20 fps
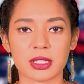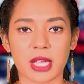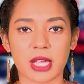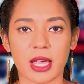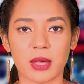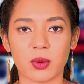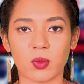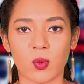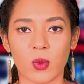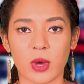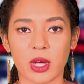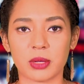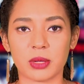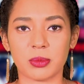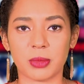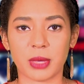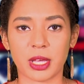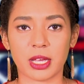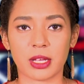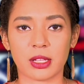and
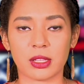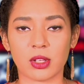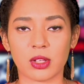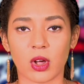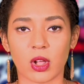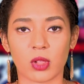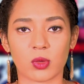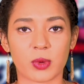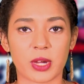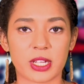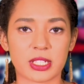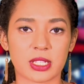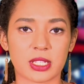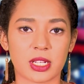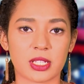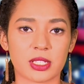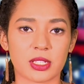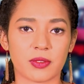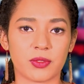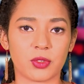1 male, all
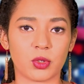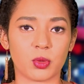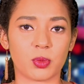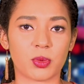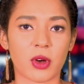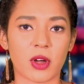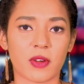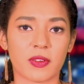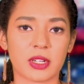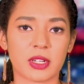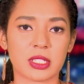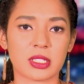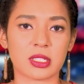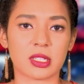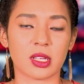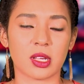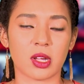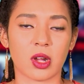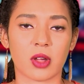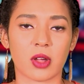residents of New
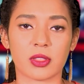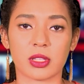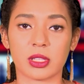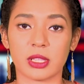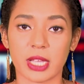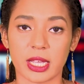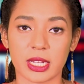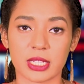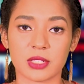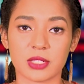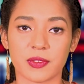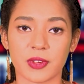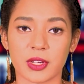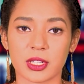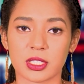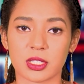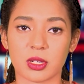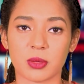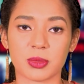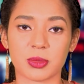Providence, are the latest
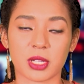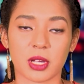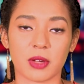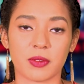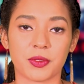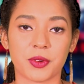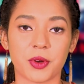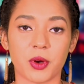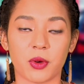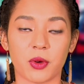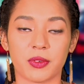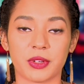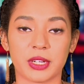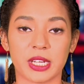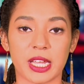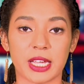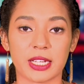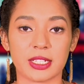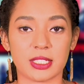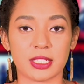victims of
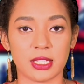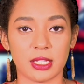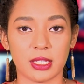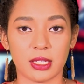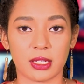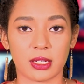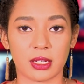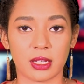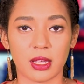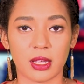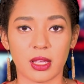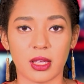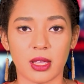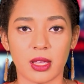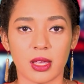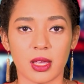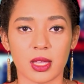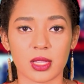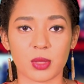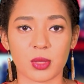COVID-19.
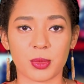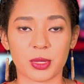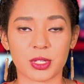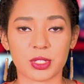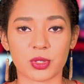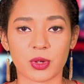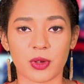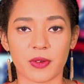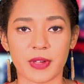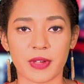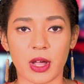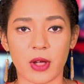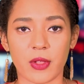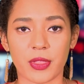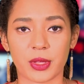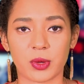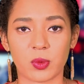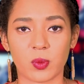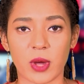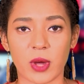The Ministry of Health
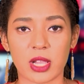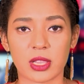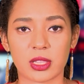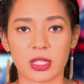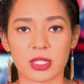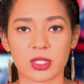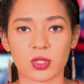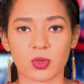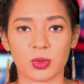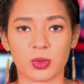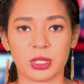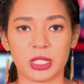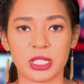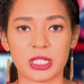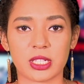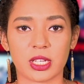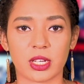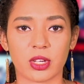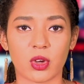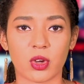and Wellness
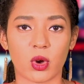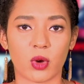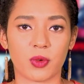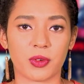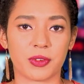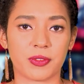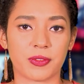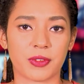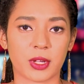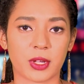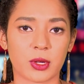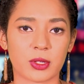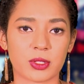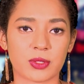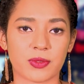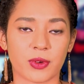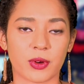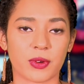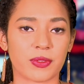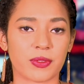releasing COVID figures
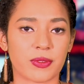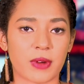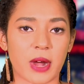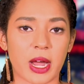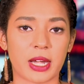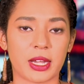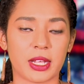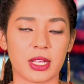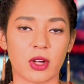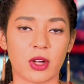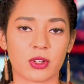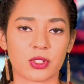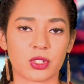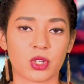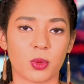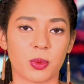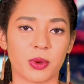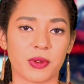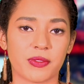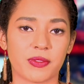for Friday,
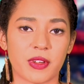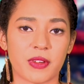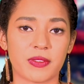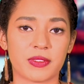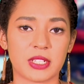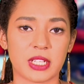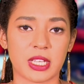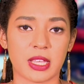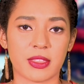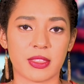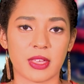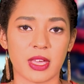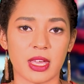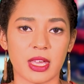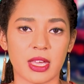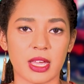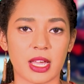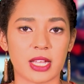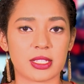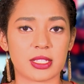October 15th
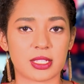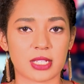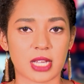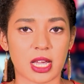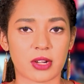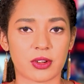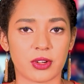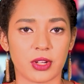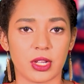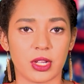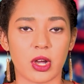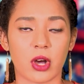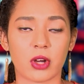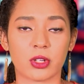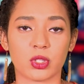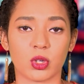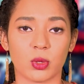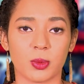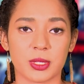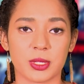and Saturday,
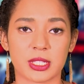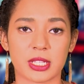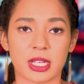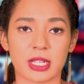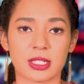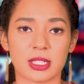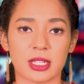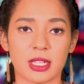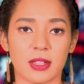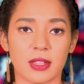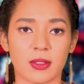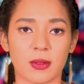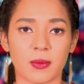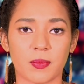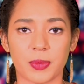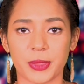October 16th.